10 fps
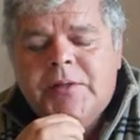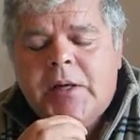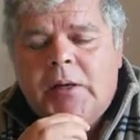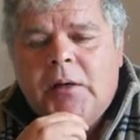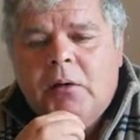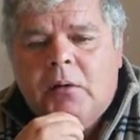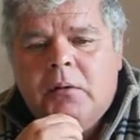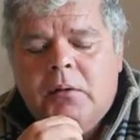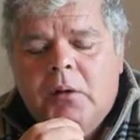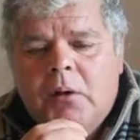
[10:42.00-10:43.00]
psyche
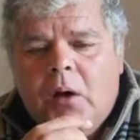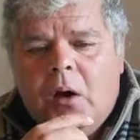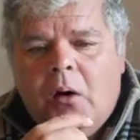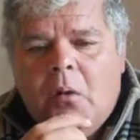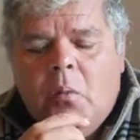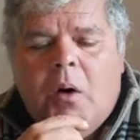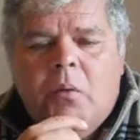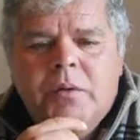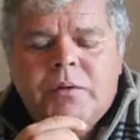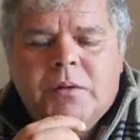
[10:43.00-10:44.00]
on what
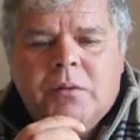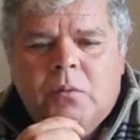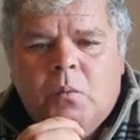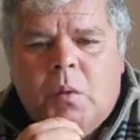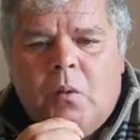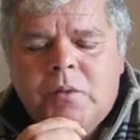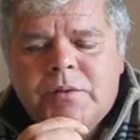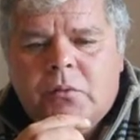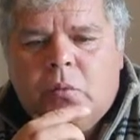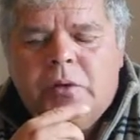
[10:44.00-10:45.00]
was
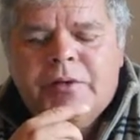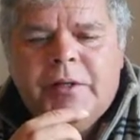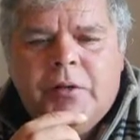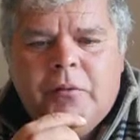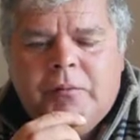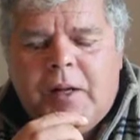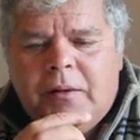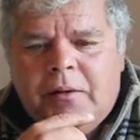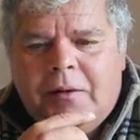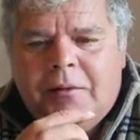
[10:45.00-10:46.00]
the worst thing you've
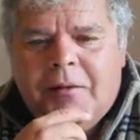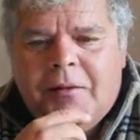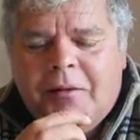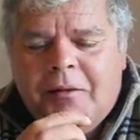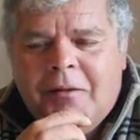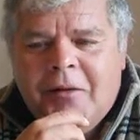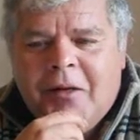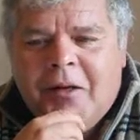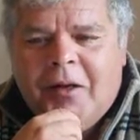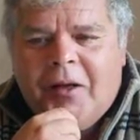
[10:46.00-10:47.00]
done, and
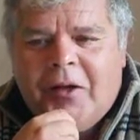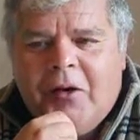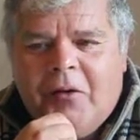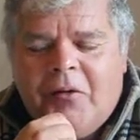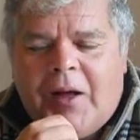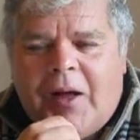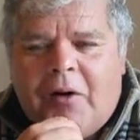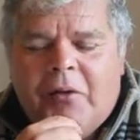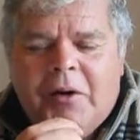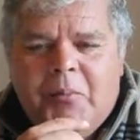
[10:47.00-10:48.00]
you know,
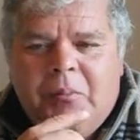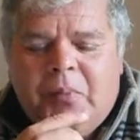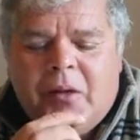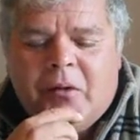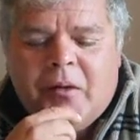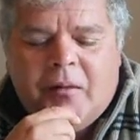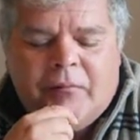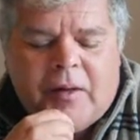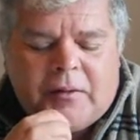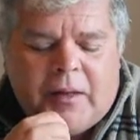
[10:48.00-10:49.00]
how could it have been better. In
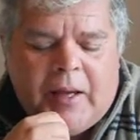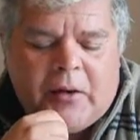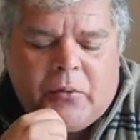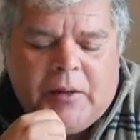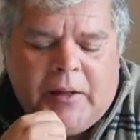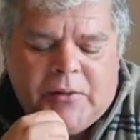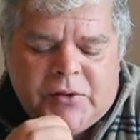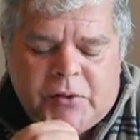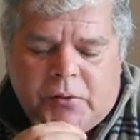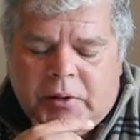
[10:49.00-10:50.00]
fact, I had to relate a
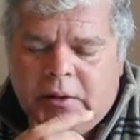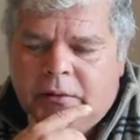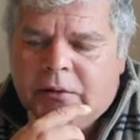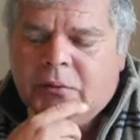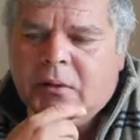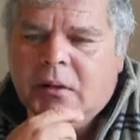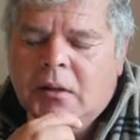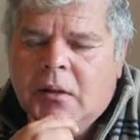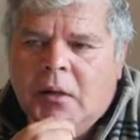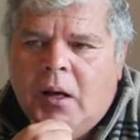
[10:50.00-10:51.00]
story in this one
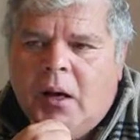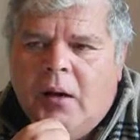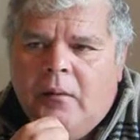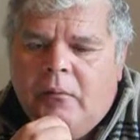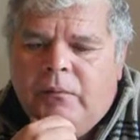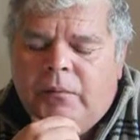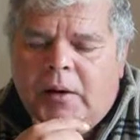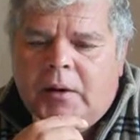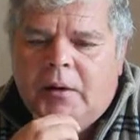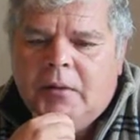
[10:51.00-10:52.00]
of
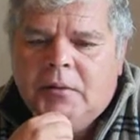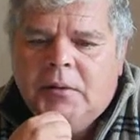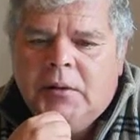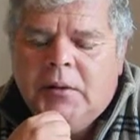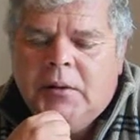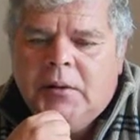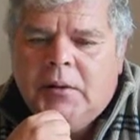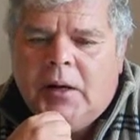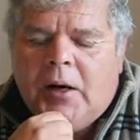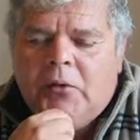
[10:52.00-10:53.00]

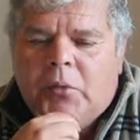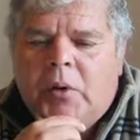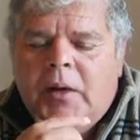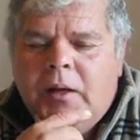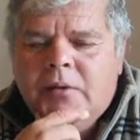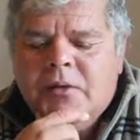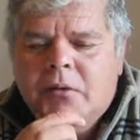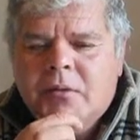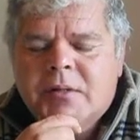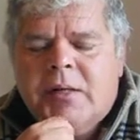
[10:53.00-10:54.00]
how 28
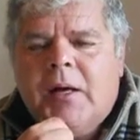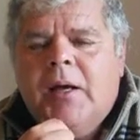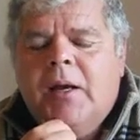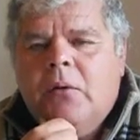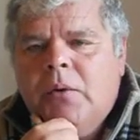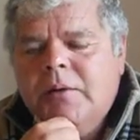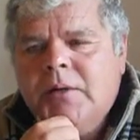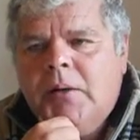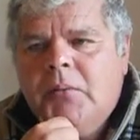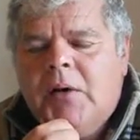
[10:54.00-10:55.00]
students that I had at one
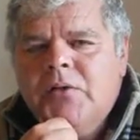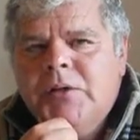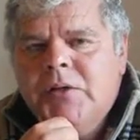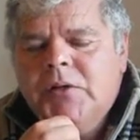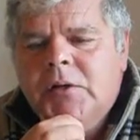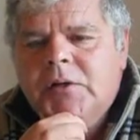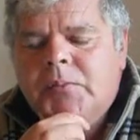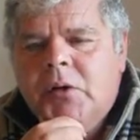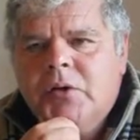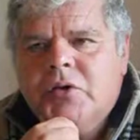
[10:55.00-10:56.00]
time when I was teaching in
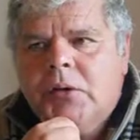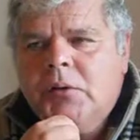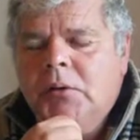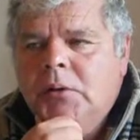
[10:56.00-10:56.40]
Sprotshaw,